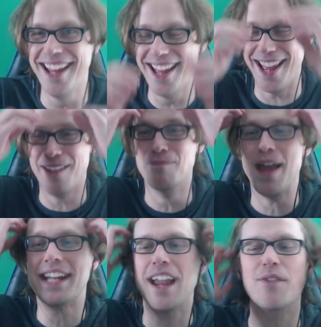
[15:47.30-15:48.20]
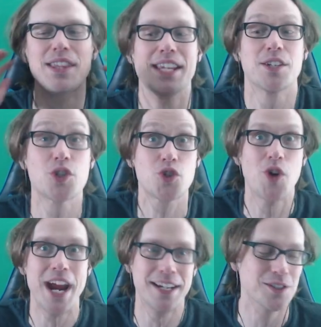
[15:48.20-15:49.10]
and make everything
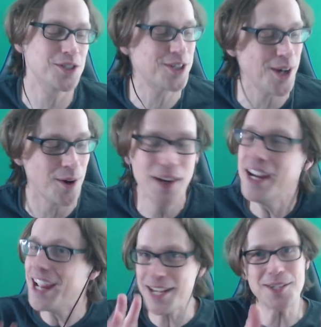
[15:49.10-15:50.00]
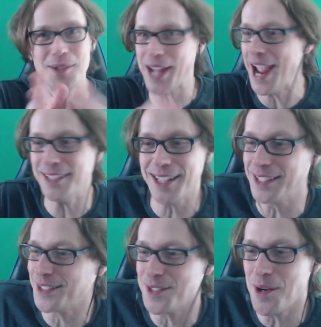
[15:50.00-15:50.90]
strange. So it's okay.
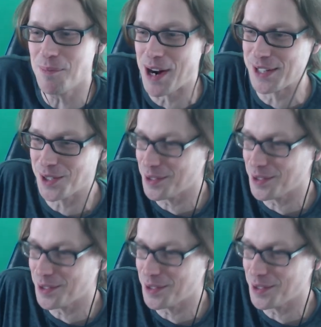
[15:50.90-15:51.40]
Like there's no pressure.